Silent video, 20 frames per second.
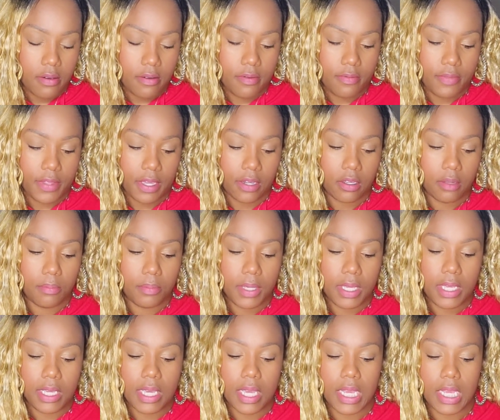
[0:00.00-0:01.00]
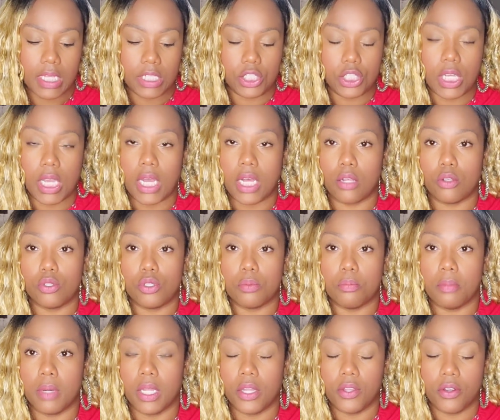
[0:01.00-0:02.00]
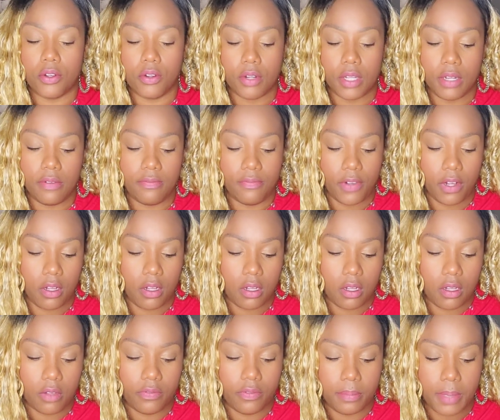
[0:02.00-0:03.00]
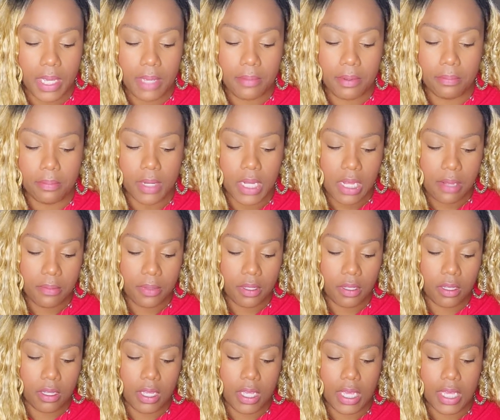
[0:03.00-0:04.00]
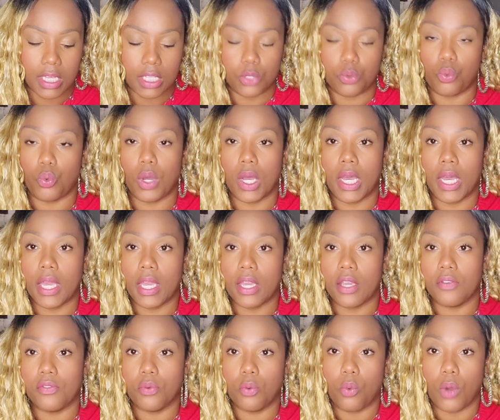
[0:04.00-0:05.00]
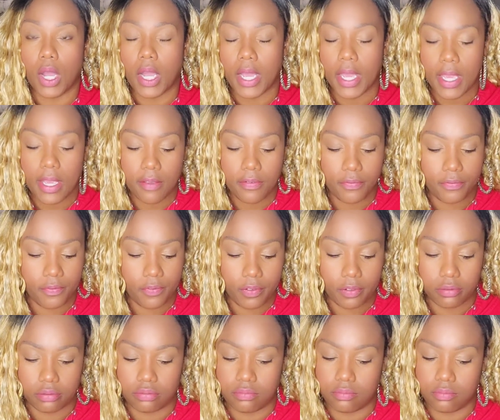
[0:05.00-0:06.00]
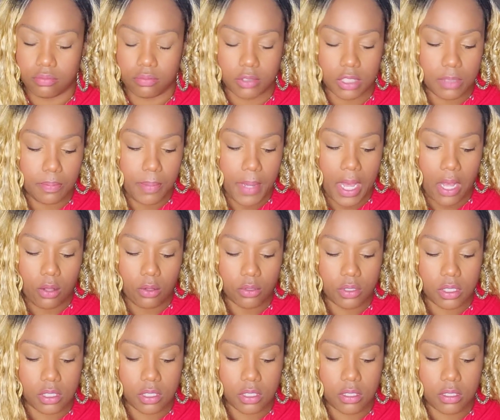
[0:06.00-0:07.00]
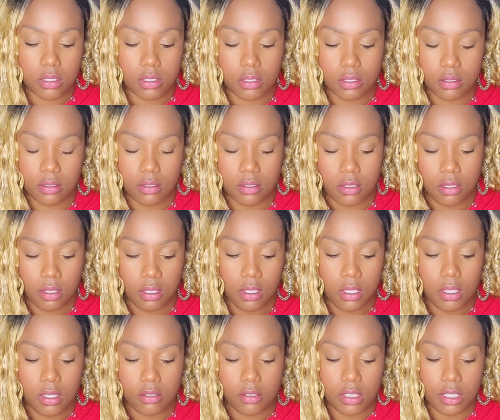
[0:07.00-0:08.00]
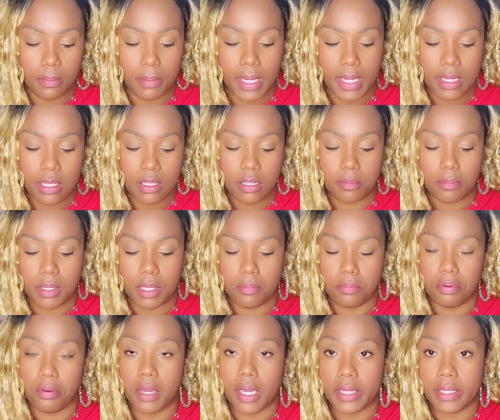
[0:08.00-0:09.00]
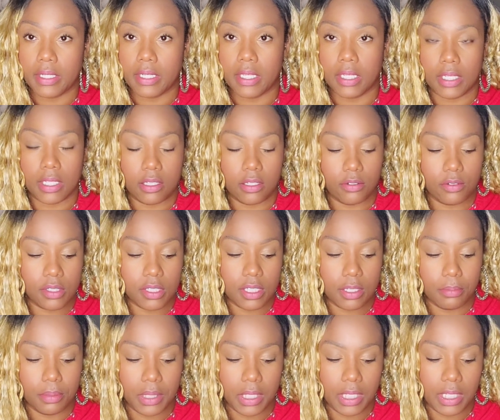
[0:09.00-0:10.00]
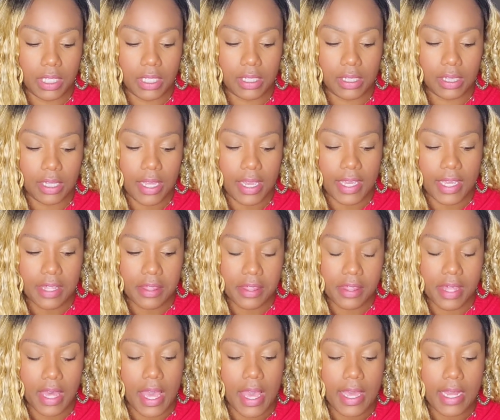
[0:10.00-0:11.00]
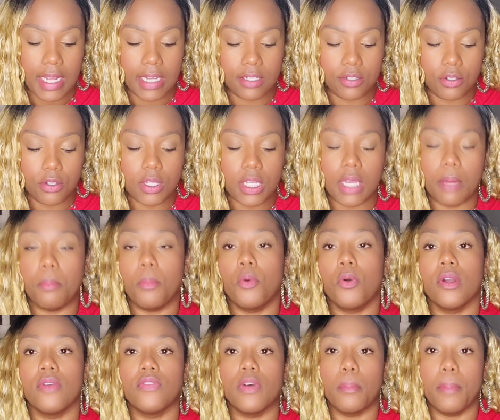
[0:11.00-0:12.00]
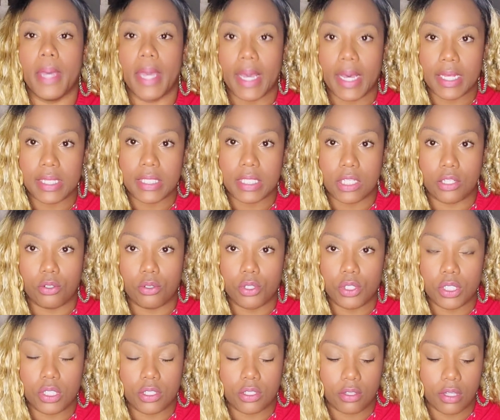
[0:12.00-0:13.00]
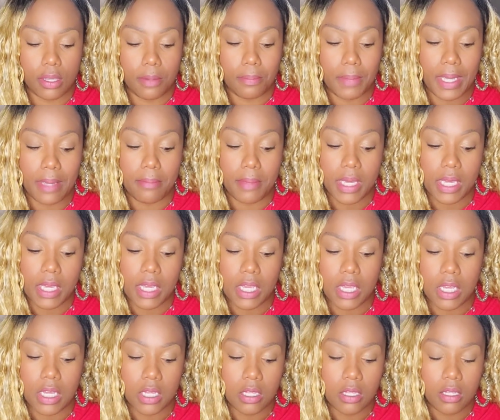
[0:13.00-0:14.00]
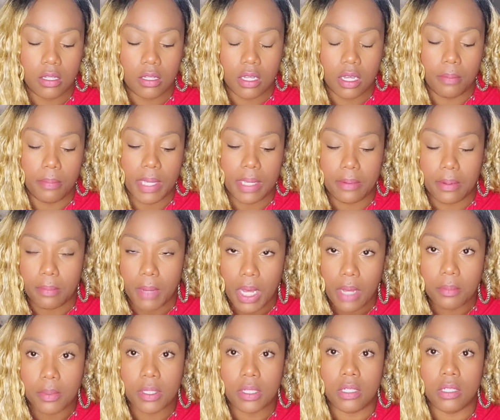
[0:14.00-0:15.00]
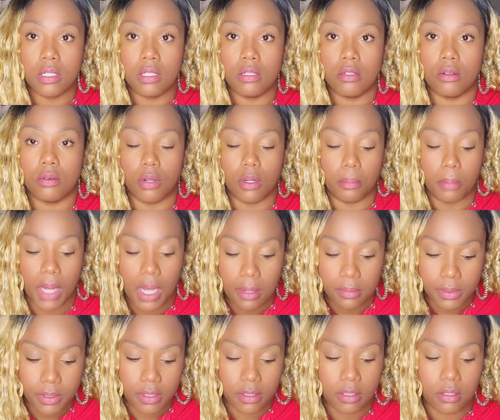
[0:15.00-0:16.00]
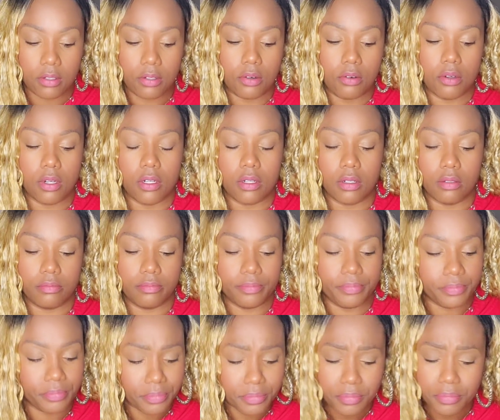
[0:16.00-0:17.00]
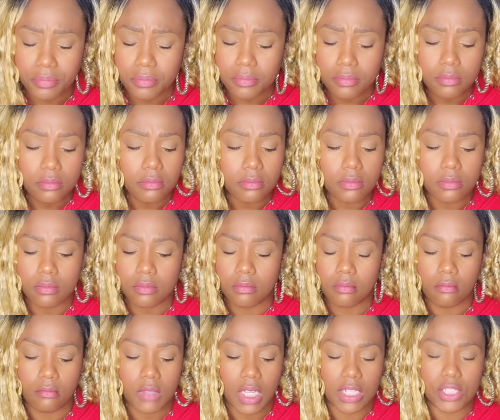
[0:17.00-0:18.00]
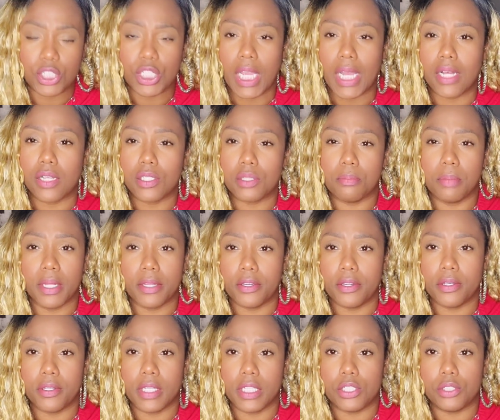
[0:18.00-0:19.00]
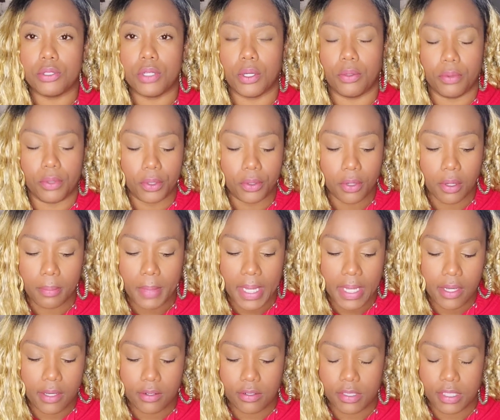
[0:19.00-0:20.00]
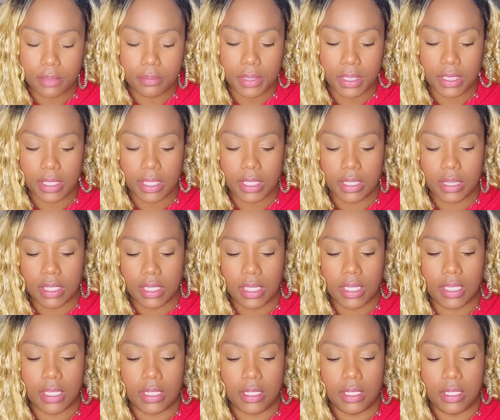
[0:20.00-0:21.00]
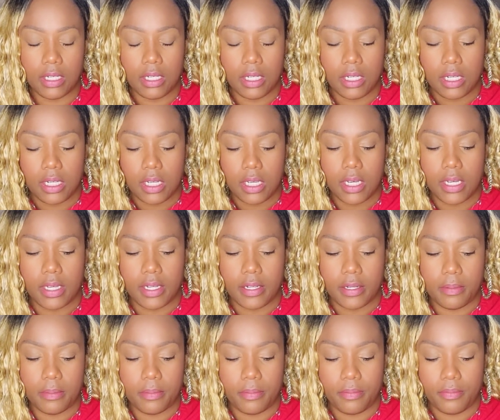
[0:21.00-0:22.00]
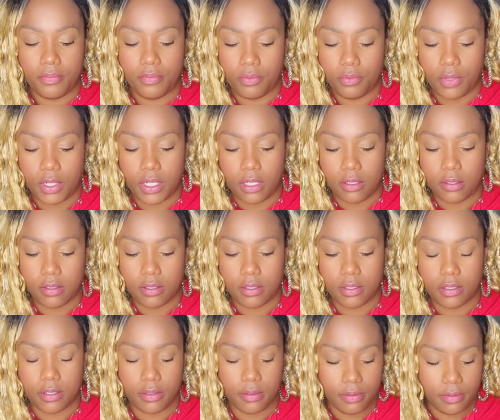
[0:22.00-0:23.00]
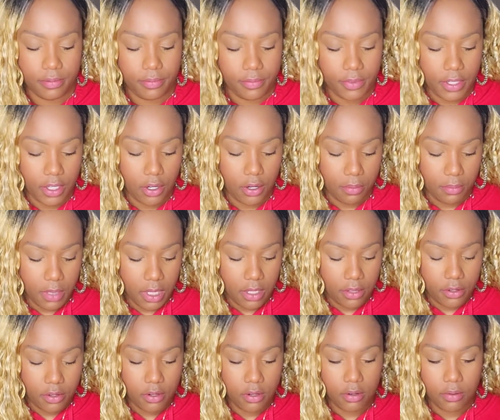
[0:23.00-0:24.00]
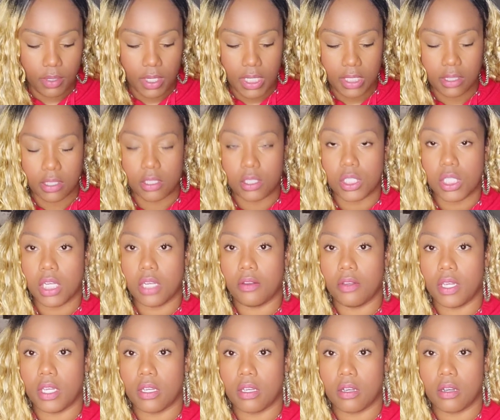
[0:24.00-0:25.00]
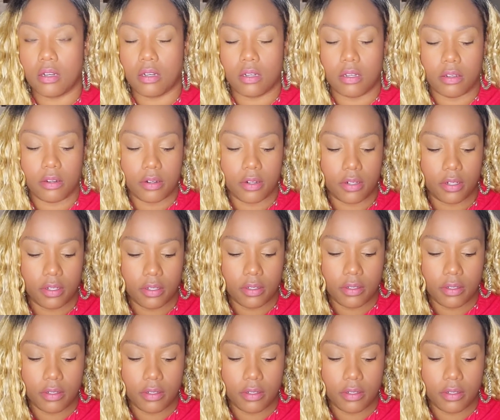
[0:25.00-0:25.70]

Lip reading: There could be a child's mother involved, baby mama, ex-wife, wife, spouse. Somebody could be pregnant. There's something like that. I do get more of a past energy. So there may be a baby mama or a child's mother that you don't know about or something like that. What else? their mother. We got the Chariot card.